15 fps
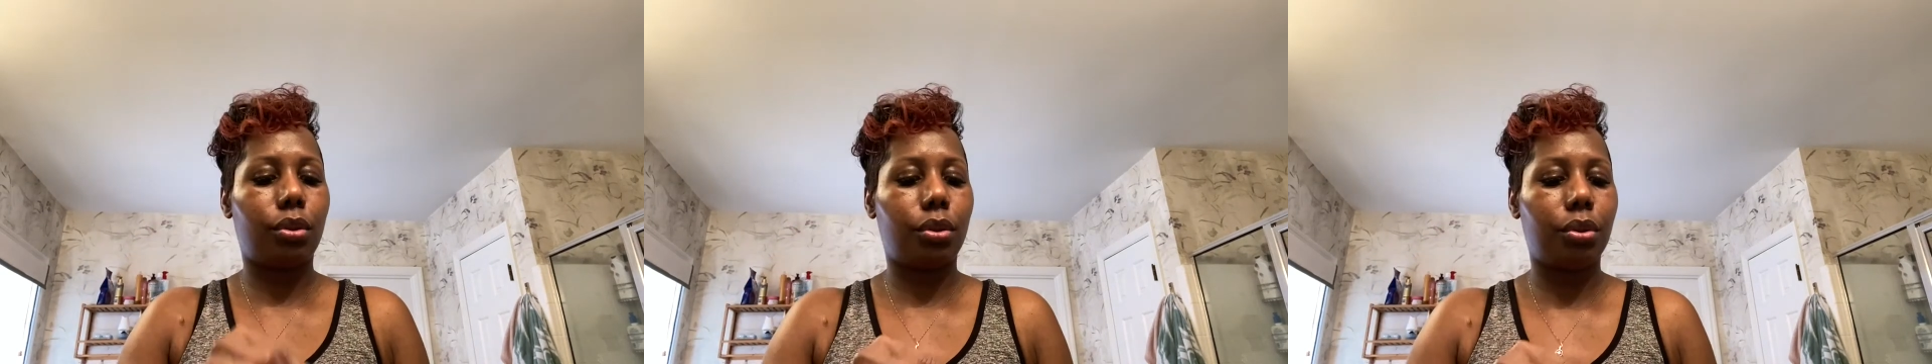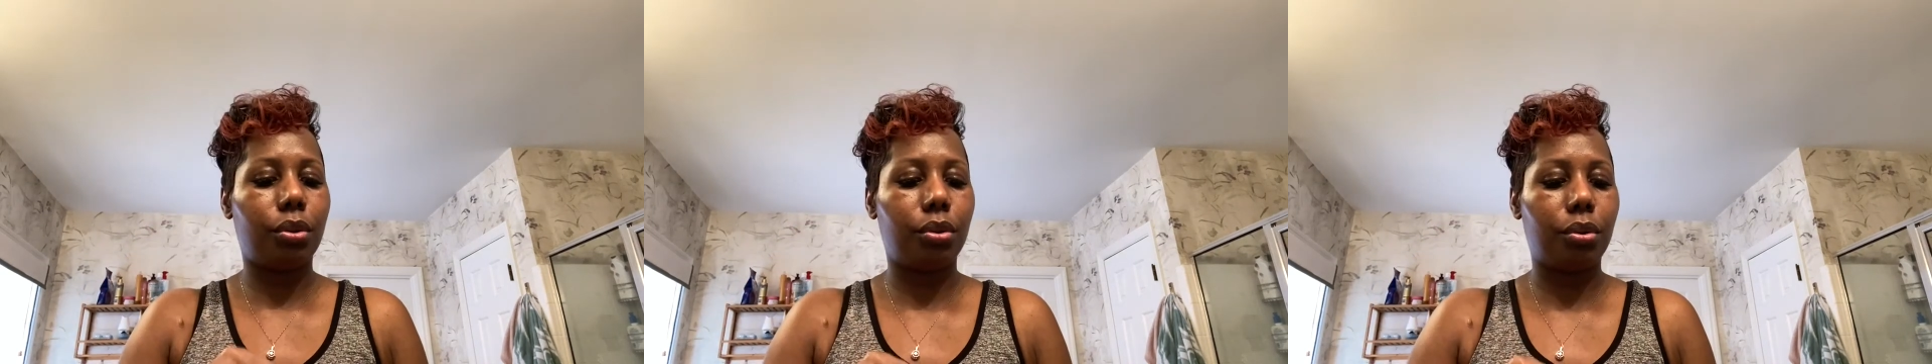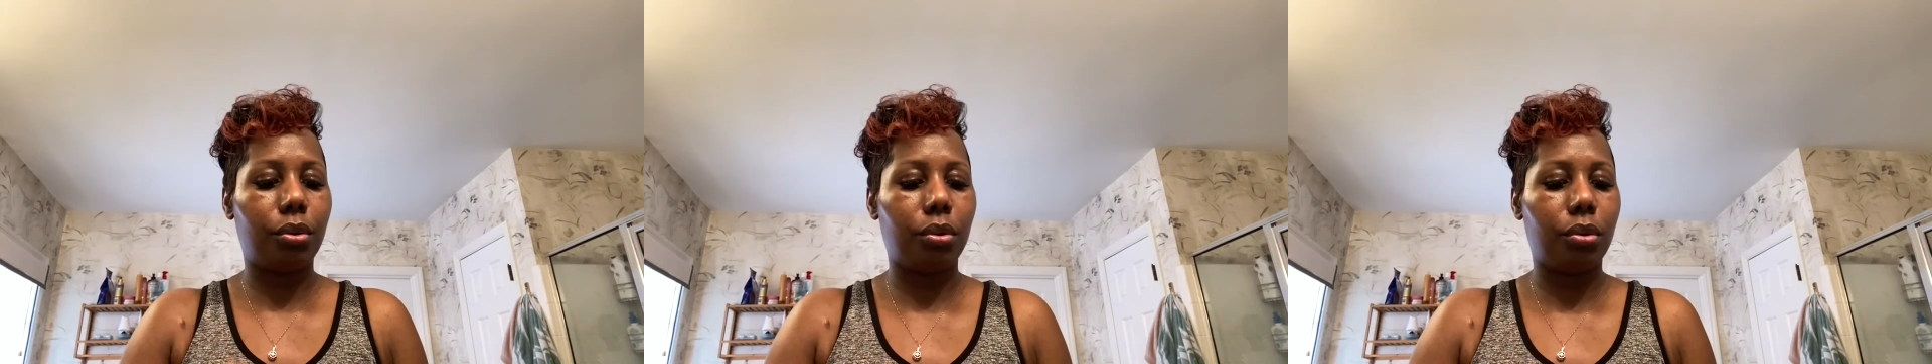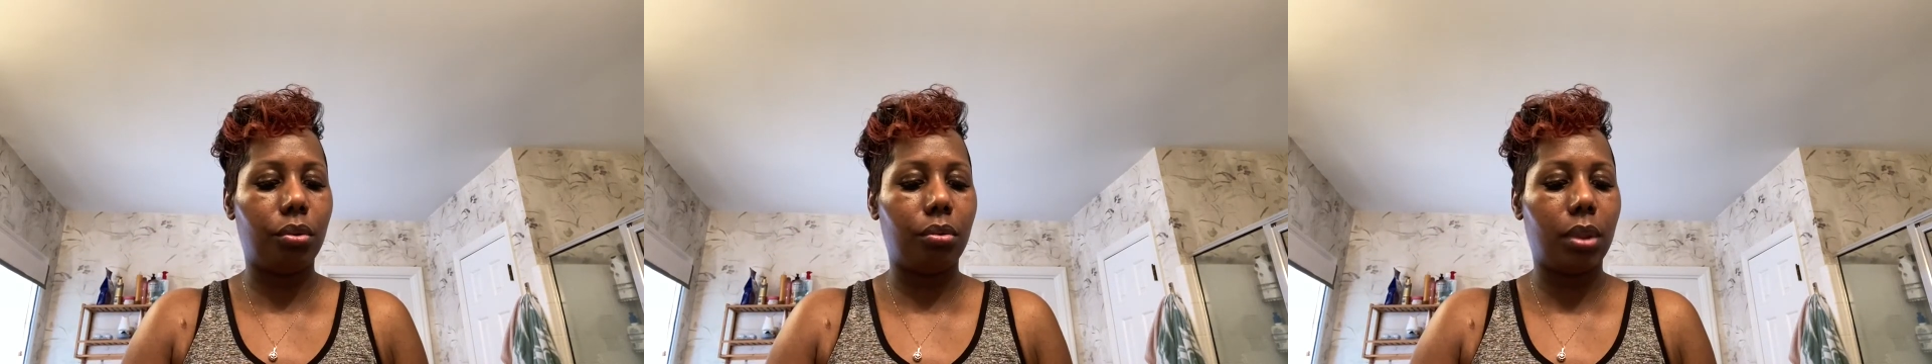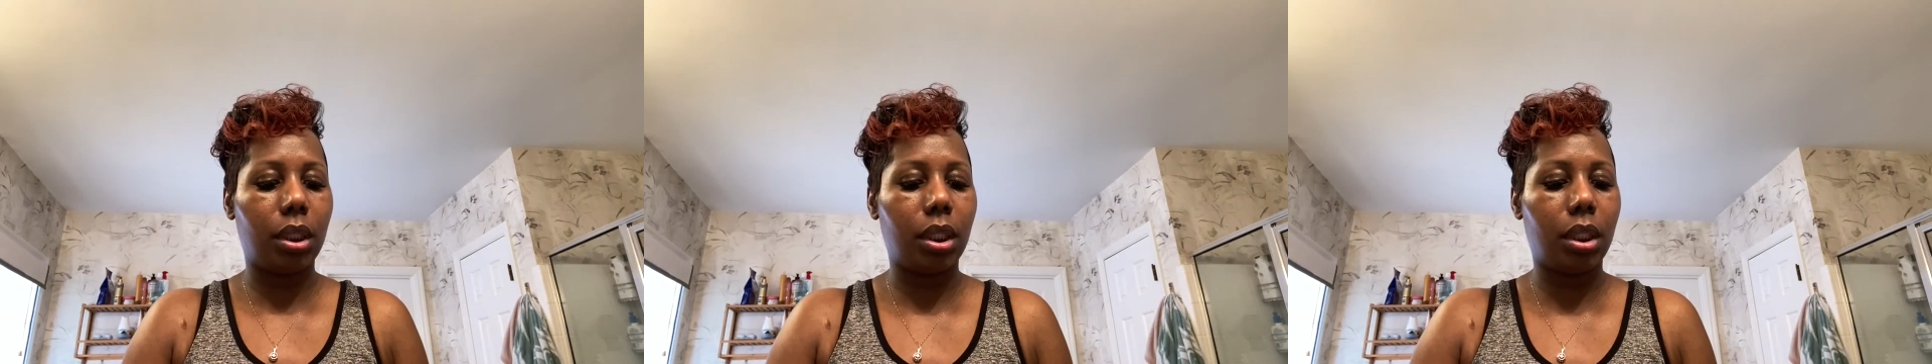
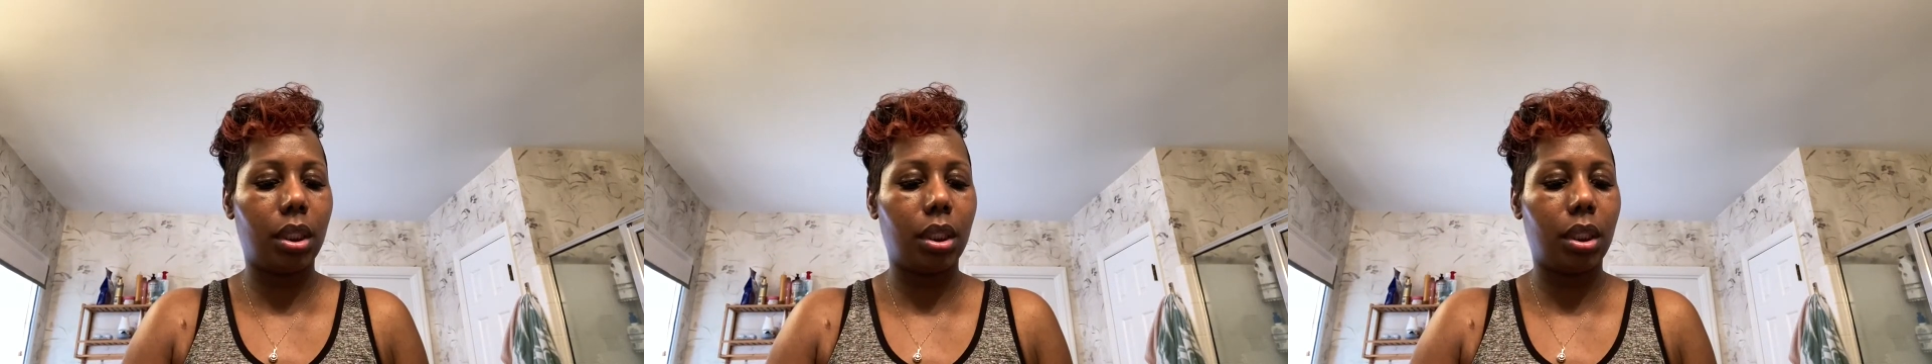to